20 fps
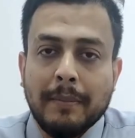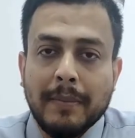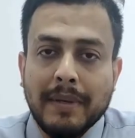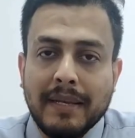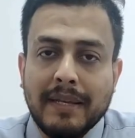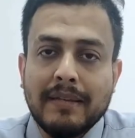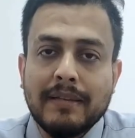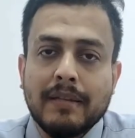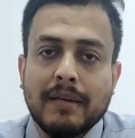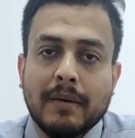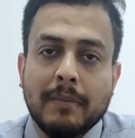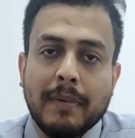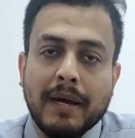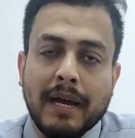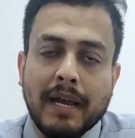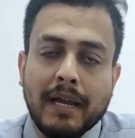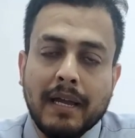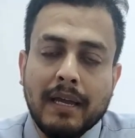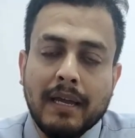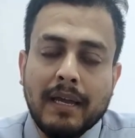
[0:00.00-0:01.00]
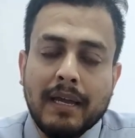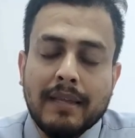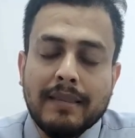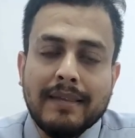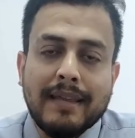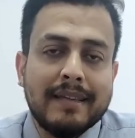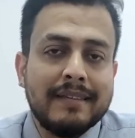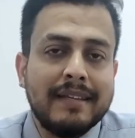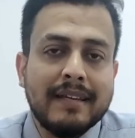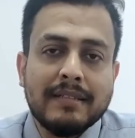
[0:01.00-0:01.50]
meaning thereby
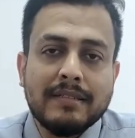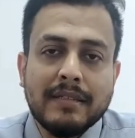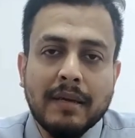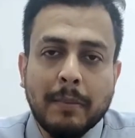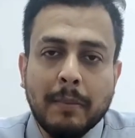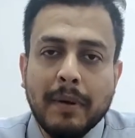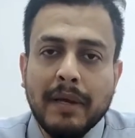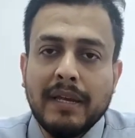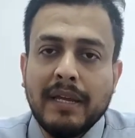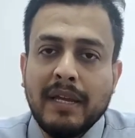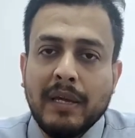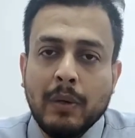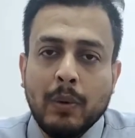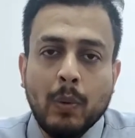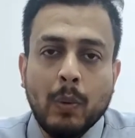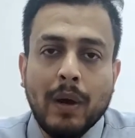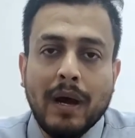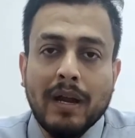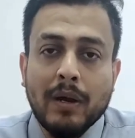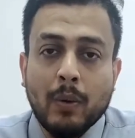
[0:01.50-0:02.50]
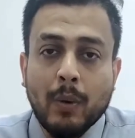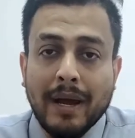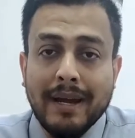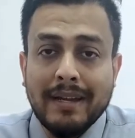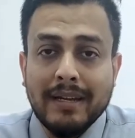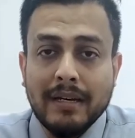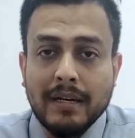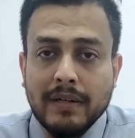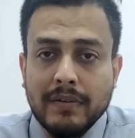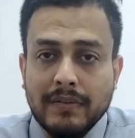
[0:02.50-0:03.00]
that there's somebody who are quite
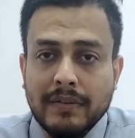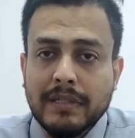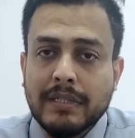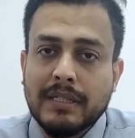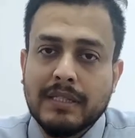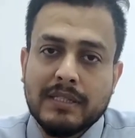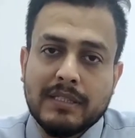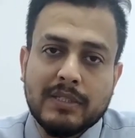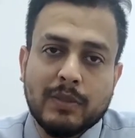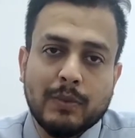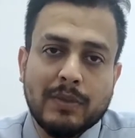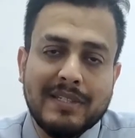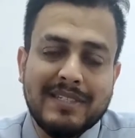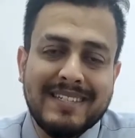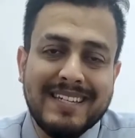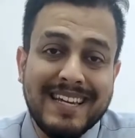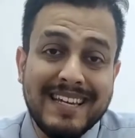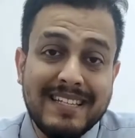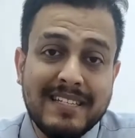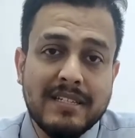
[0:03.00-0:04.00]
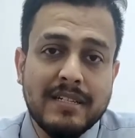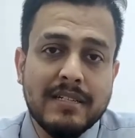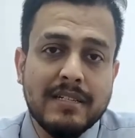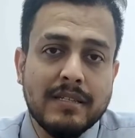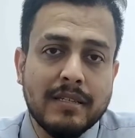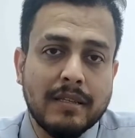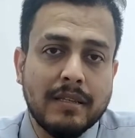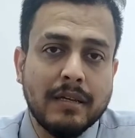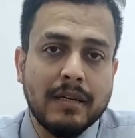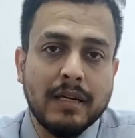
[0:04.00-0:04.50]
averse to the changes
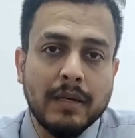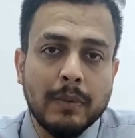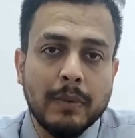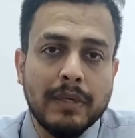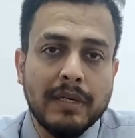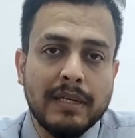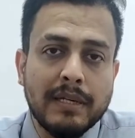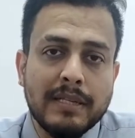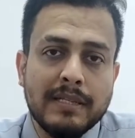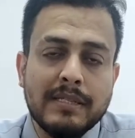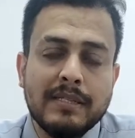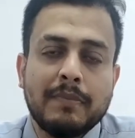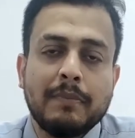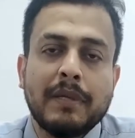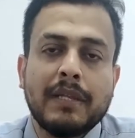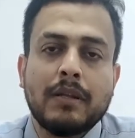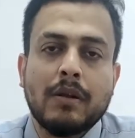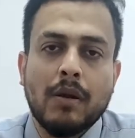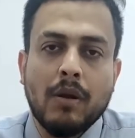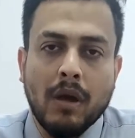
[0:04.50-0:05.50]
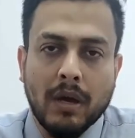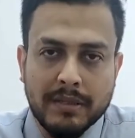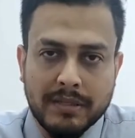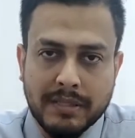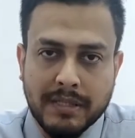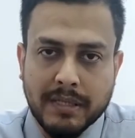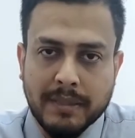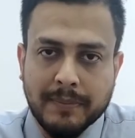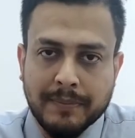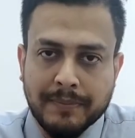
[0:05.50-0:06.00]
in the governance
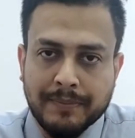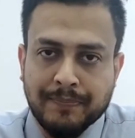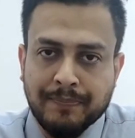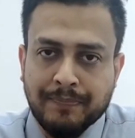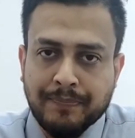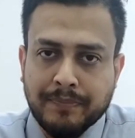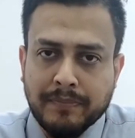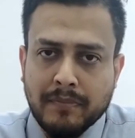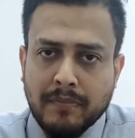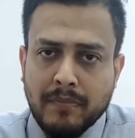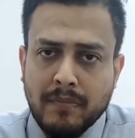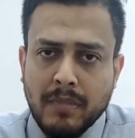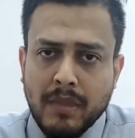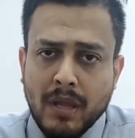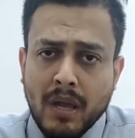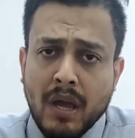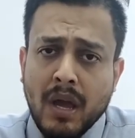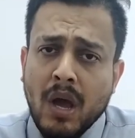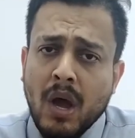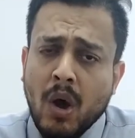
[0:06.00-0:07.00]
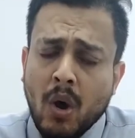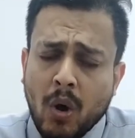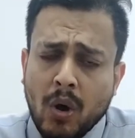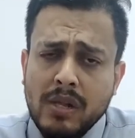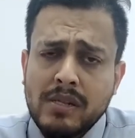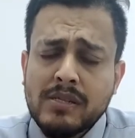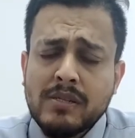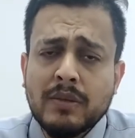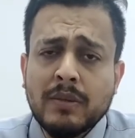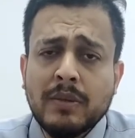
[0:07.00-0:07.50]
methodology.
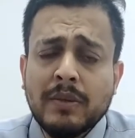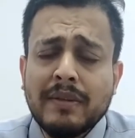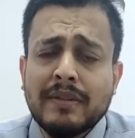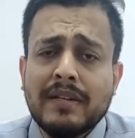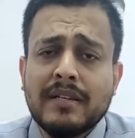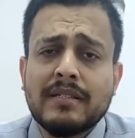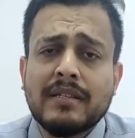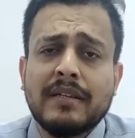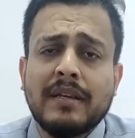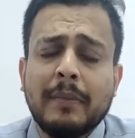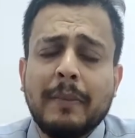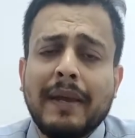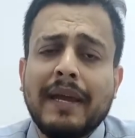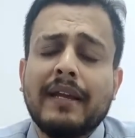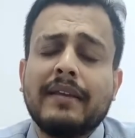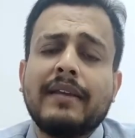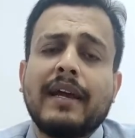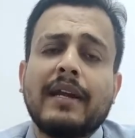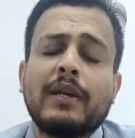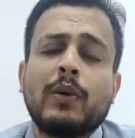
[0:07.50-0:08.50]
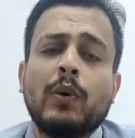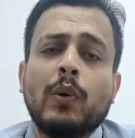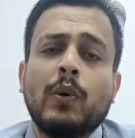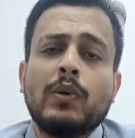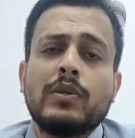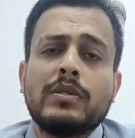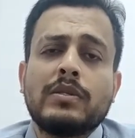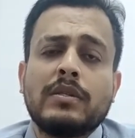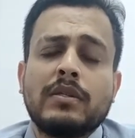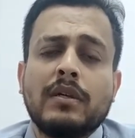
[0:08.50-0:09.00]
Also, there's a debate that
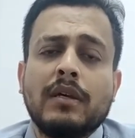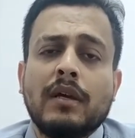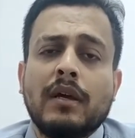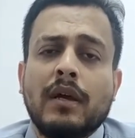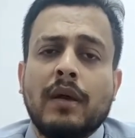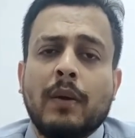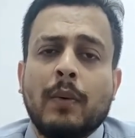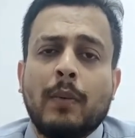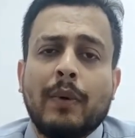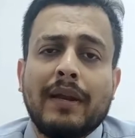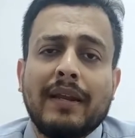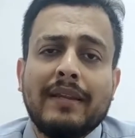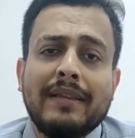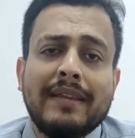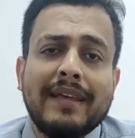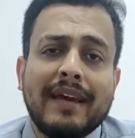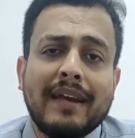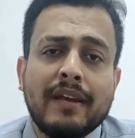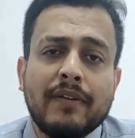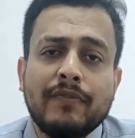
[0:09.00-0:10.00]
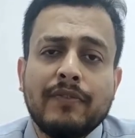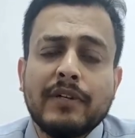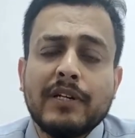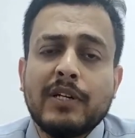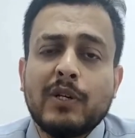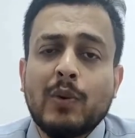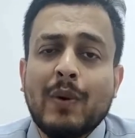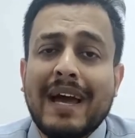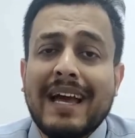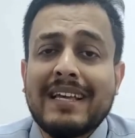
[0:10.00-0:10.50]
goes wherein they are referred
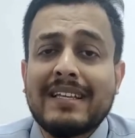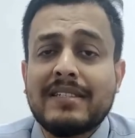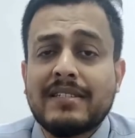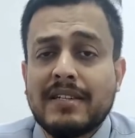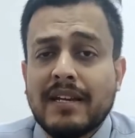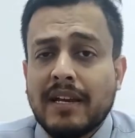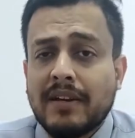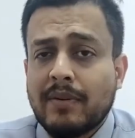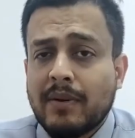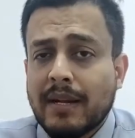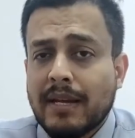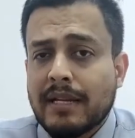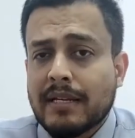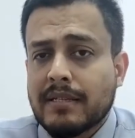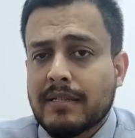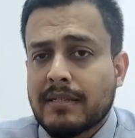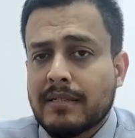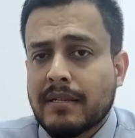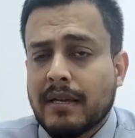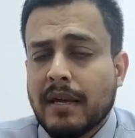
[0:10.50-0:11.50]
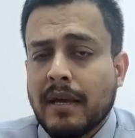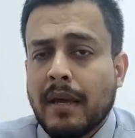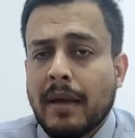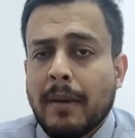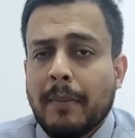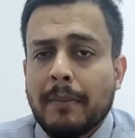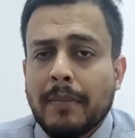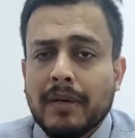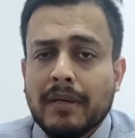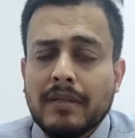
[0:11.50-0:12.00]
to as generalist,
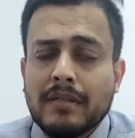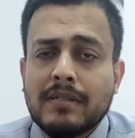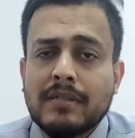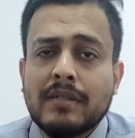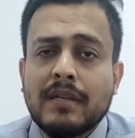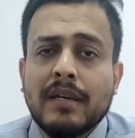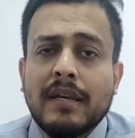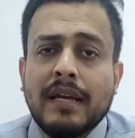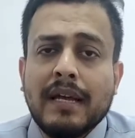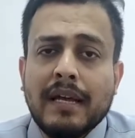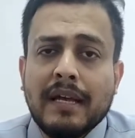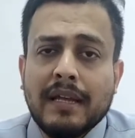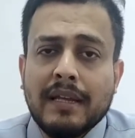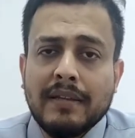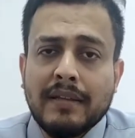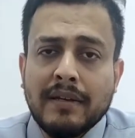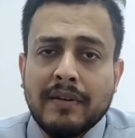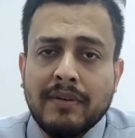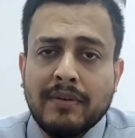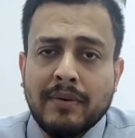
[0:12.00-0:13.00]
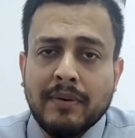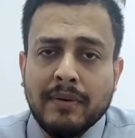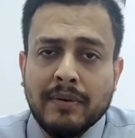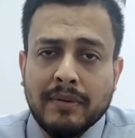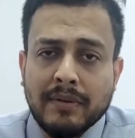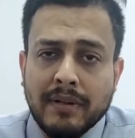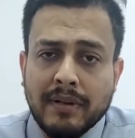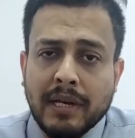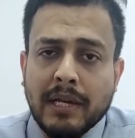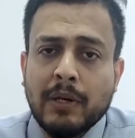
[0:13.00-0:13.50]
because in
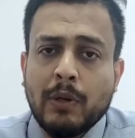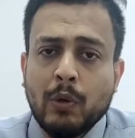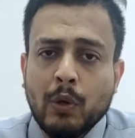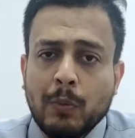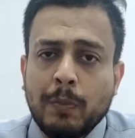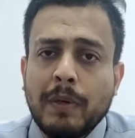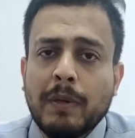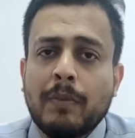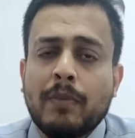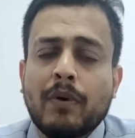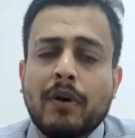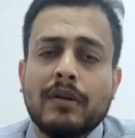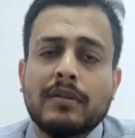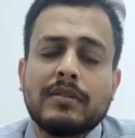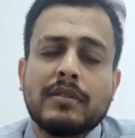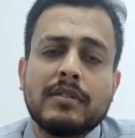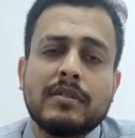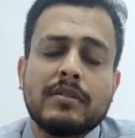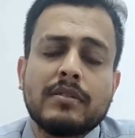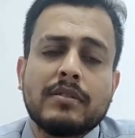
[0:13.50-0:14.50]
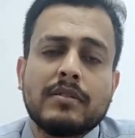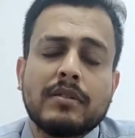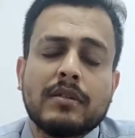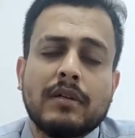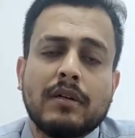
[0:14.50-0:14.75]
the recruitment process